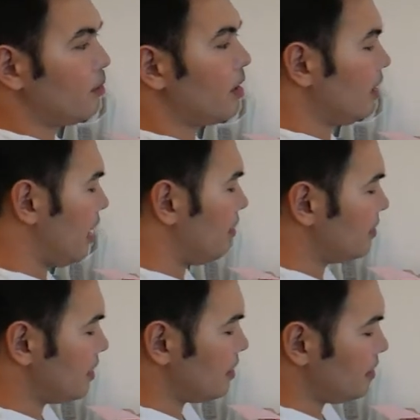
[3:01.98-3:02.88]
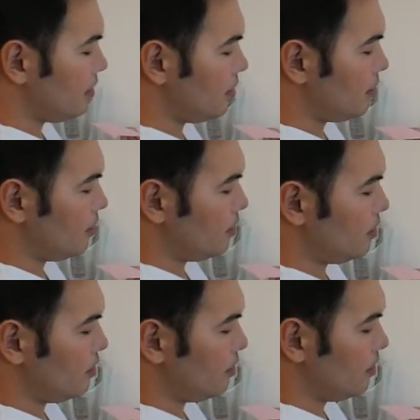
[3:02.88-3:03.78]
1,000
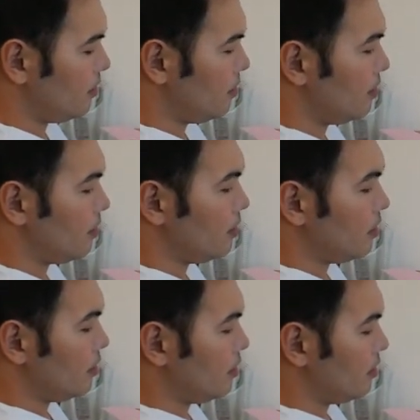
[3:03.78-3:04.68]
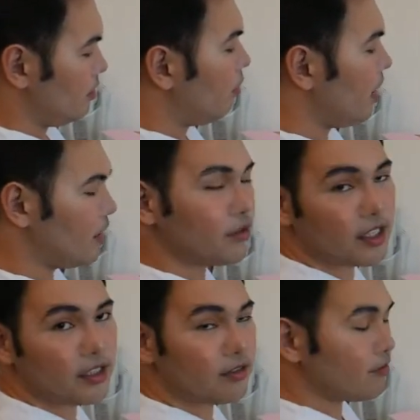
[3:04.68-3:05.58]

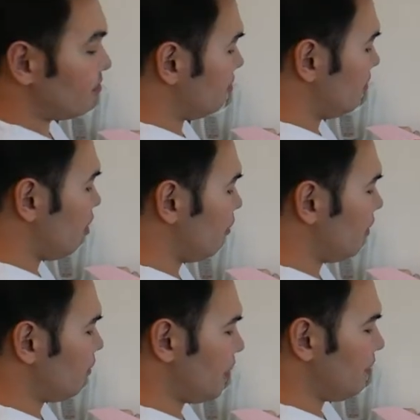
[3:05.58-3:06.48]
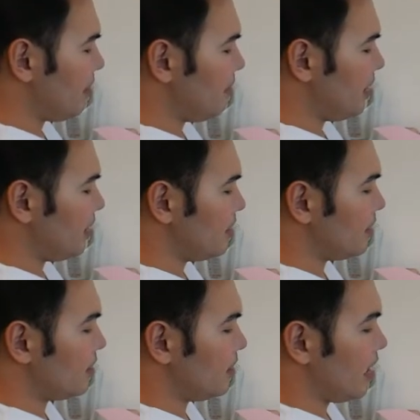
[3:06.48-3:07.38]
100 over 45
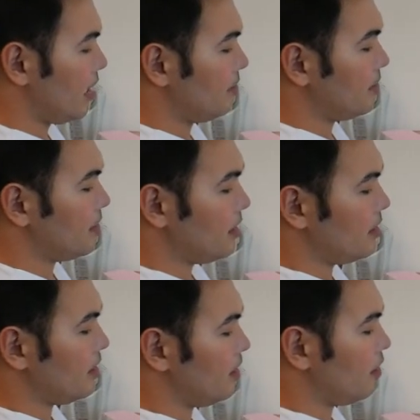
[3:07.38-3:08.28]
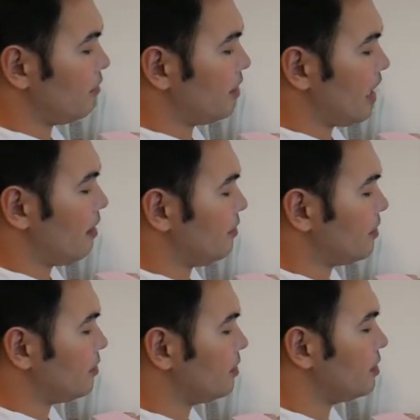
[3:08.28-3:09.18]
minutes times 60 over an hour.
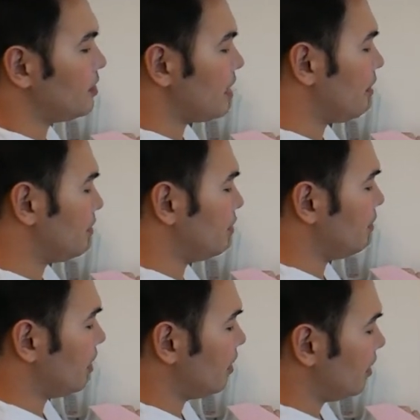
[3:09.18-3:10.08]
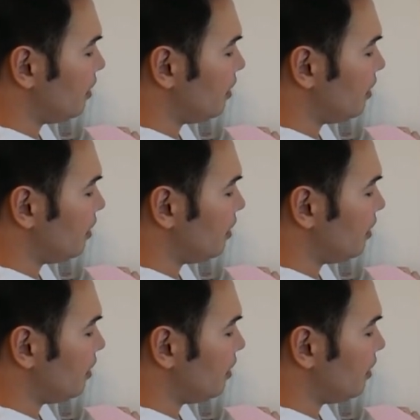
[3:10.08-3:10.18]
So this is how we do it.